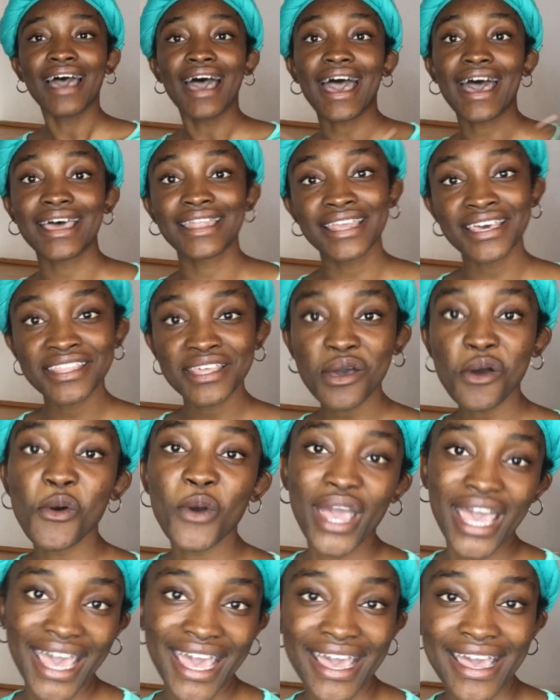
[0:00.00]
Another
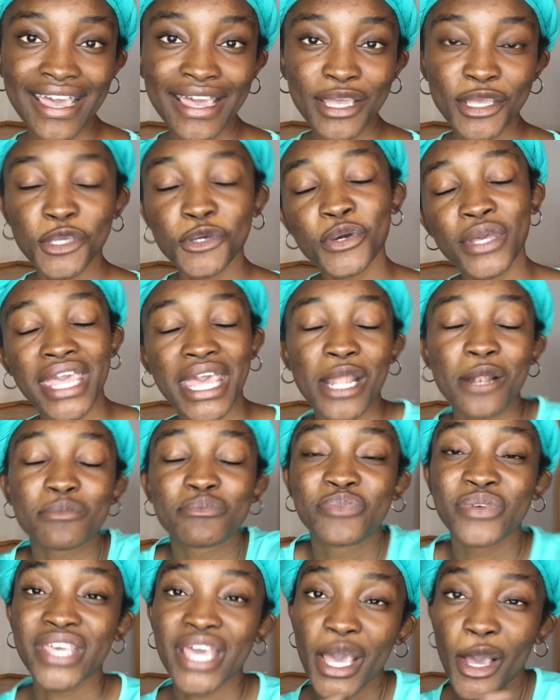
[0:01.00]
way you
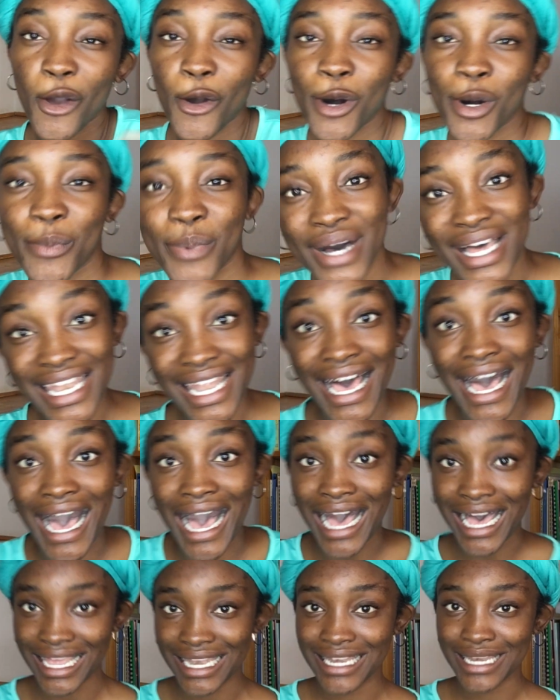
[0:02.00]
can be a
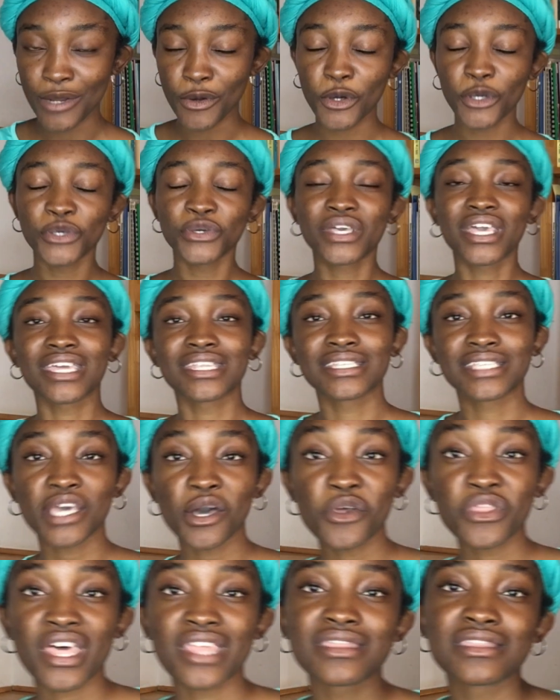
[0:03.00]
Copperlahan, or you can
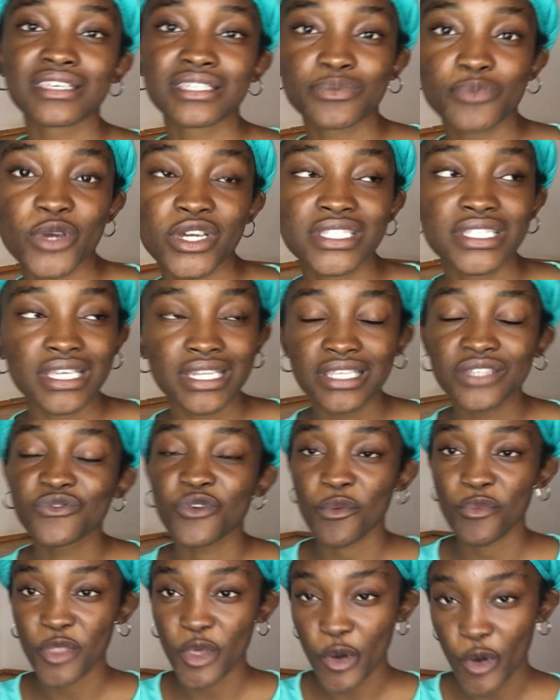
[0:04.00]
tell that this person is
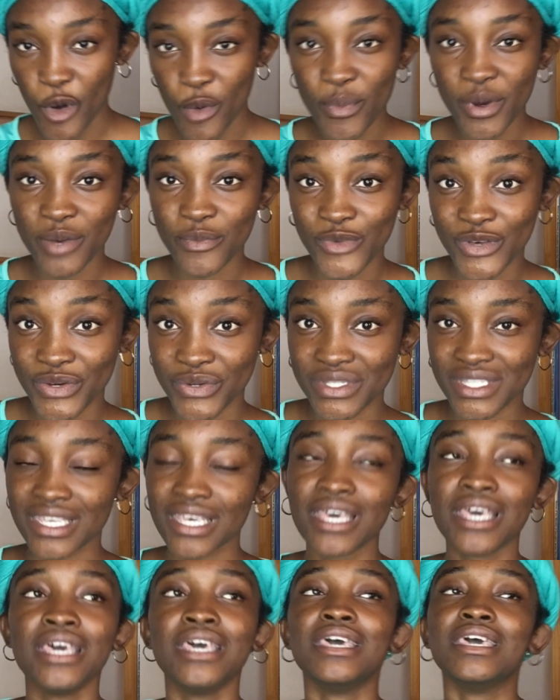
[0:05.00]
from the Copperbelt,
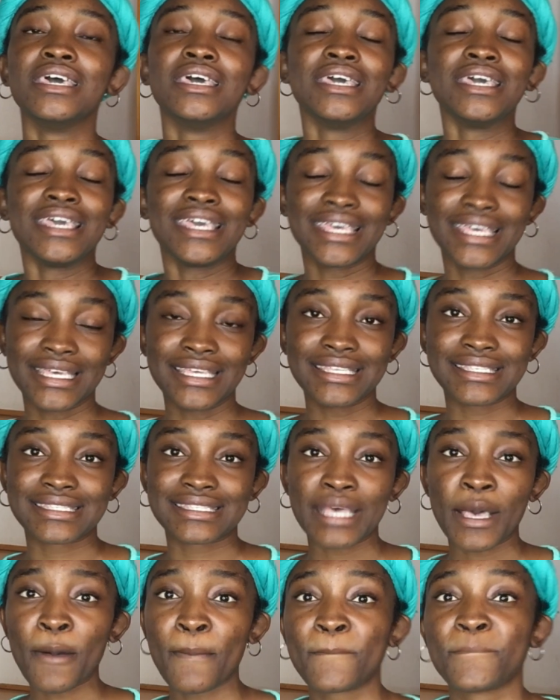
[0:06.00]

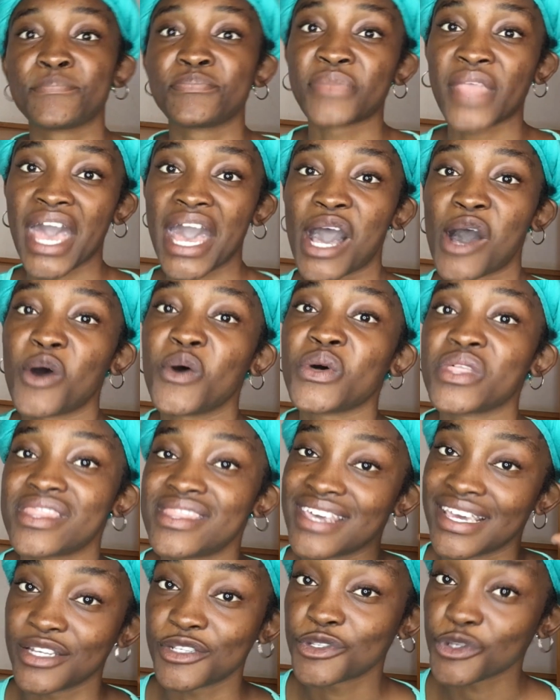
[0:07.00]
is how
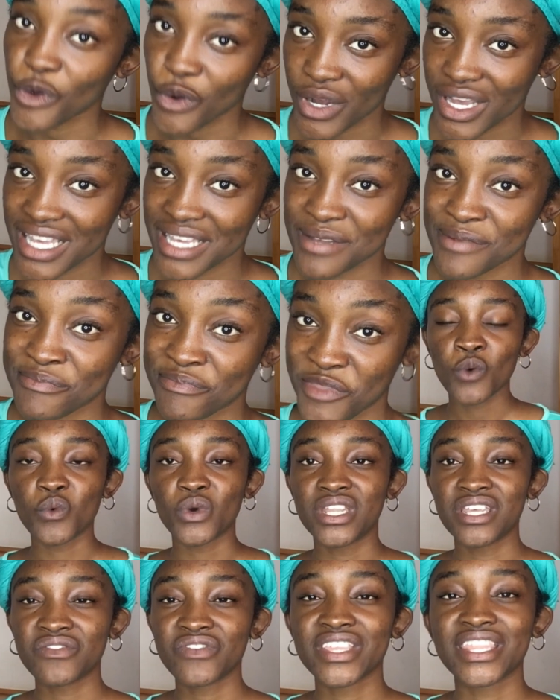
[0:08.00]
they talk.
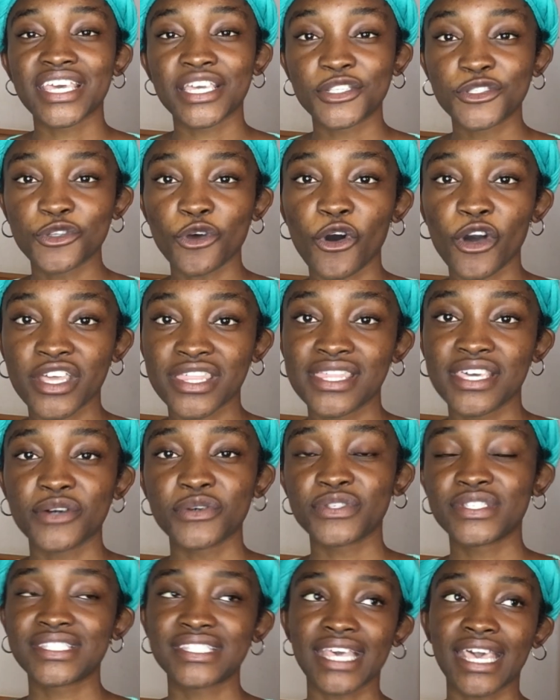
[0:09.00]
Whenever they talk,
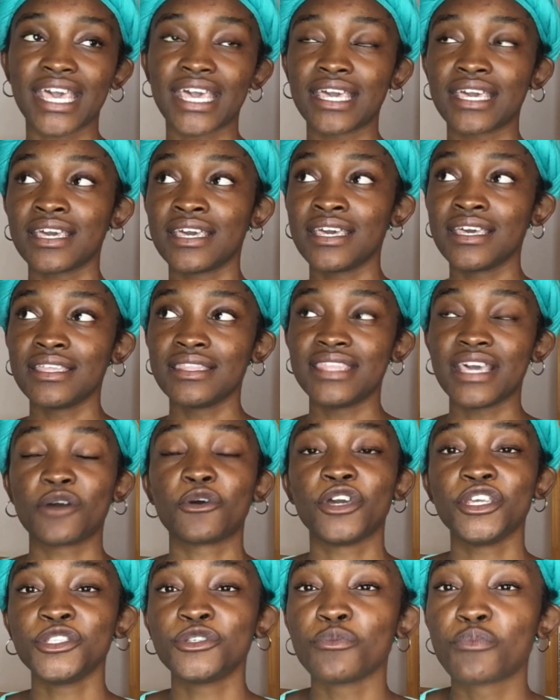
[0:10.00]
they'll say they're
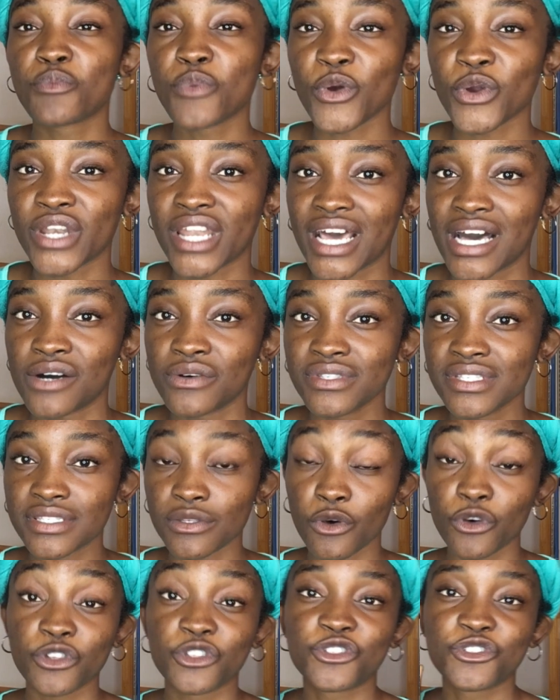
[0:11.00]
going to pronounce
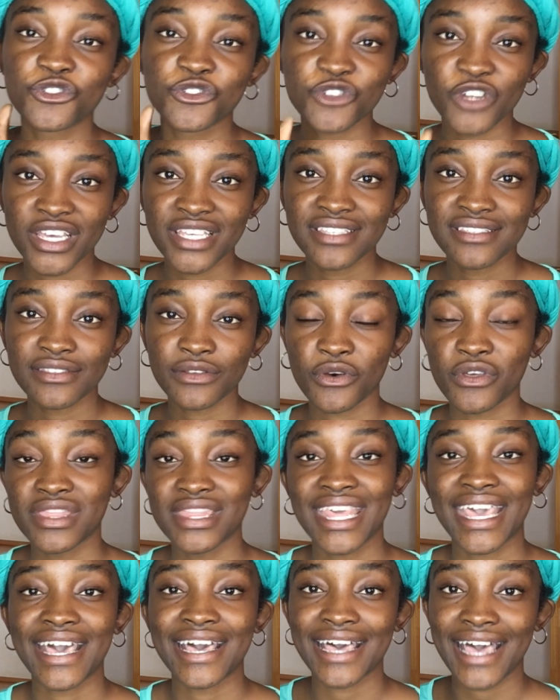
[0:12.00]
or stress on
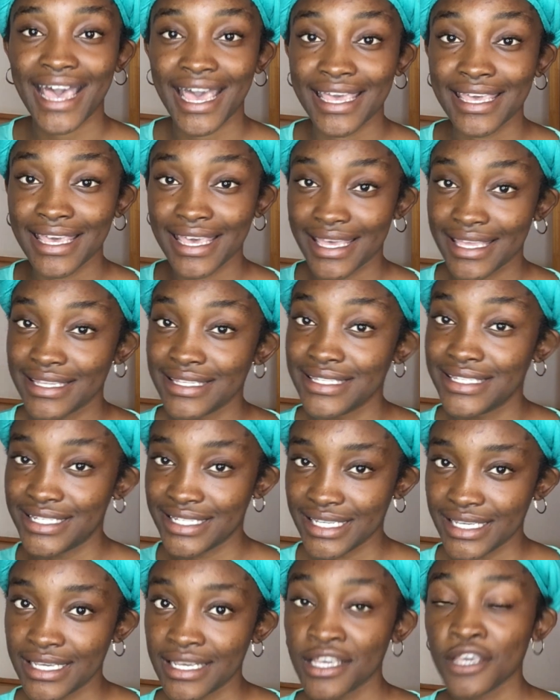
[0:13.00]
their
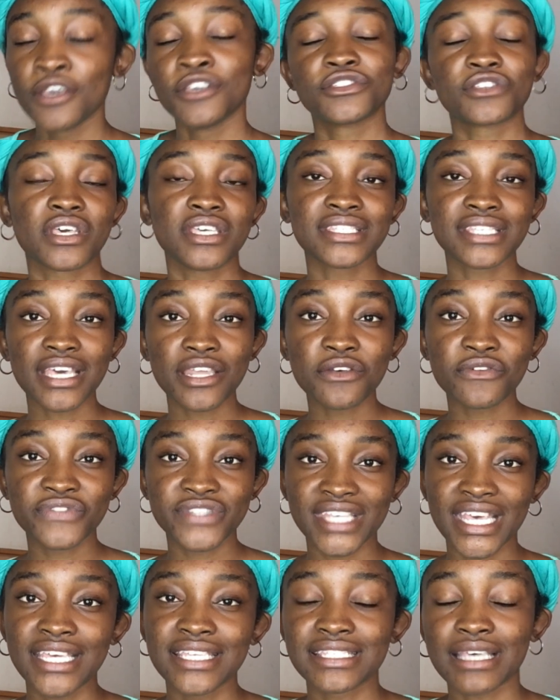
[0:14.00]
ing. So instead of
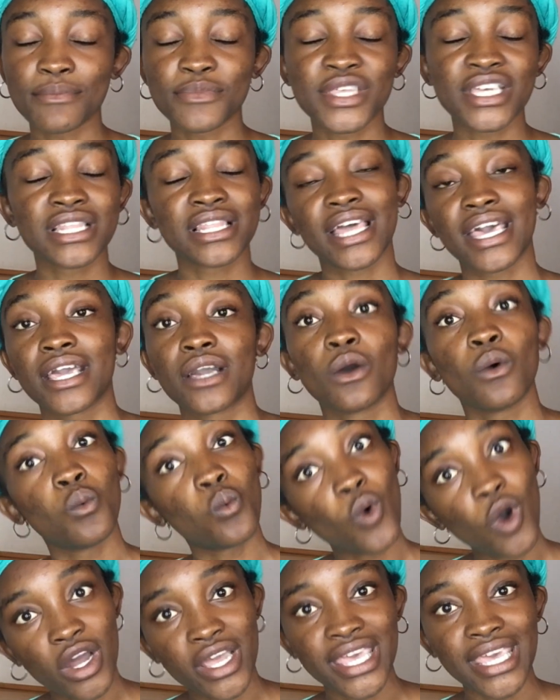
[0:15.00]
saying something like
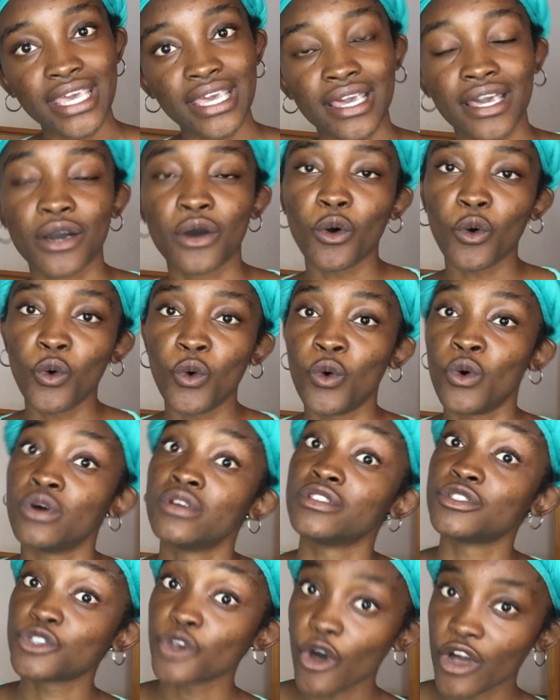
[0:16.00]
walking or
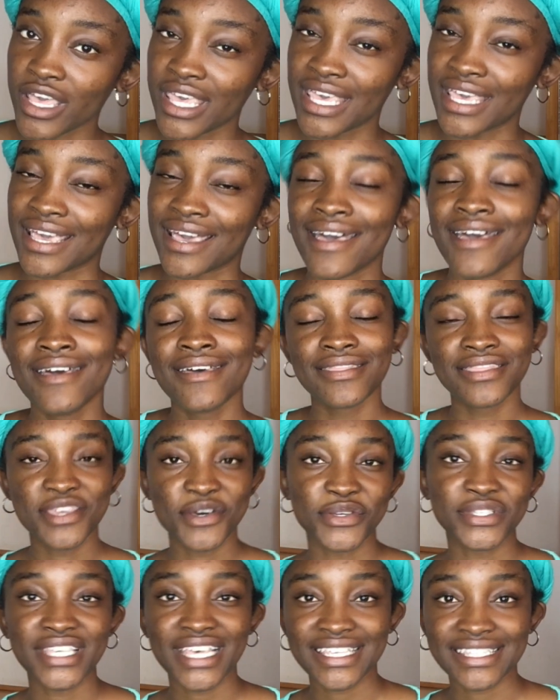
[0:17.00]
talking,
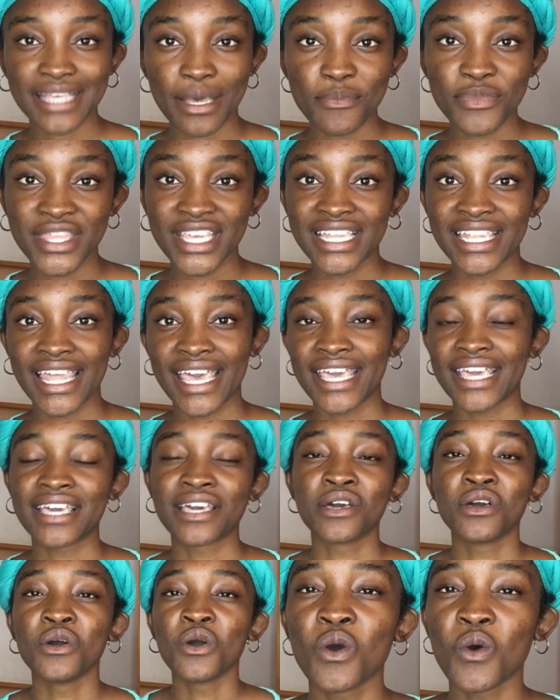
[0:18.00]
they'll say something like
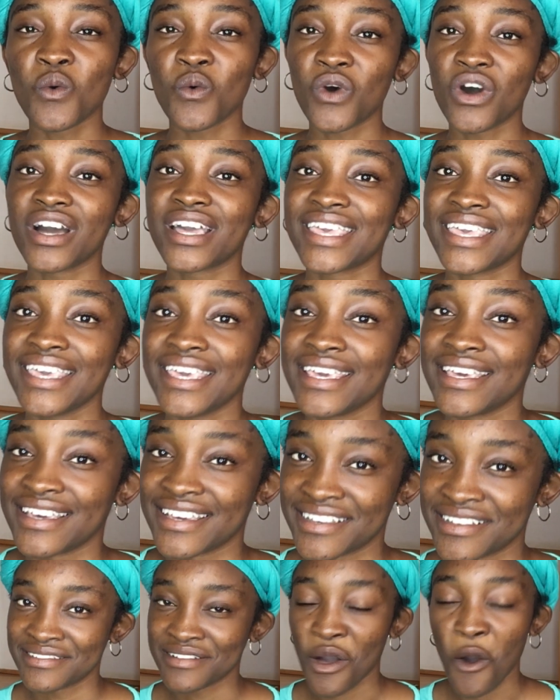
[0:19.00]

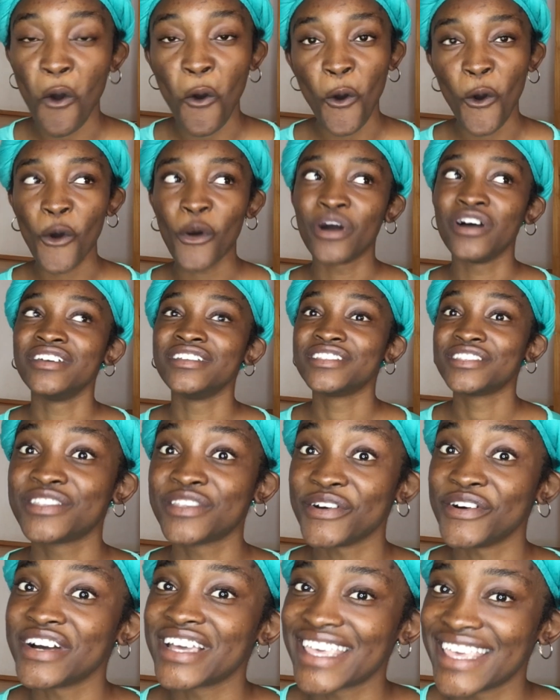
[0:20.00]
walking or
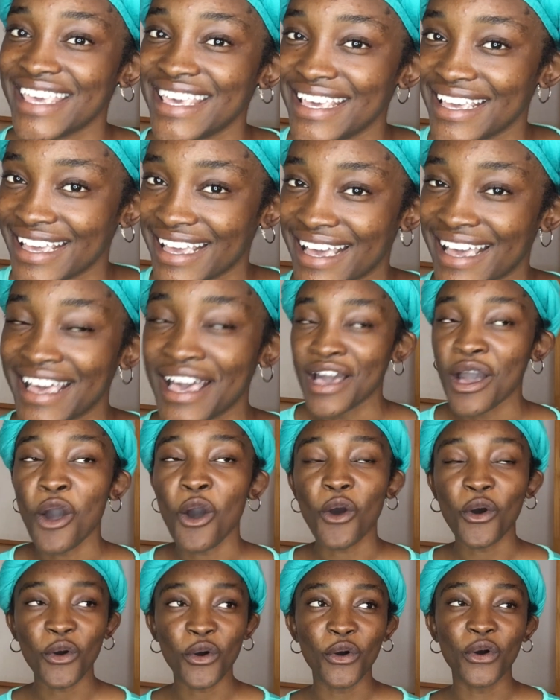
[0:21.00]
talking
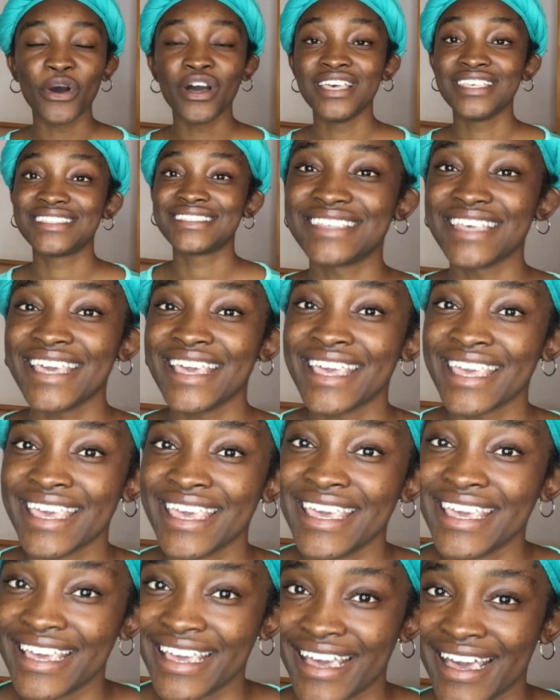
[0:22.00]
or
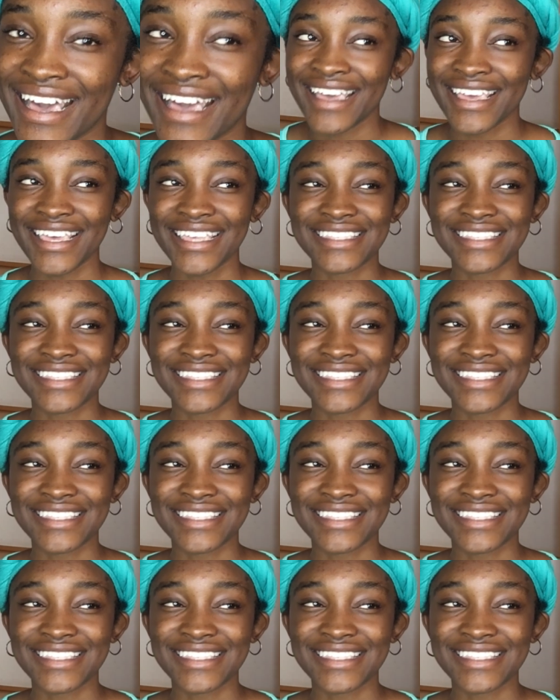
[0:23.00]
singing.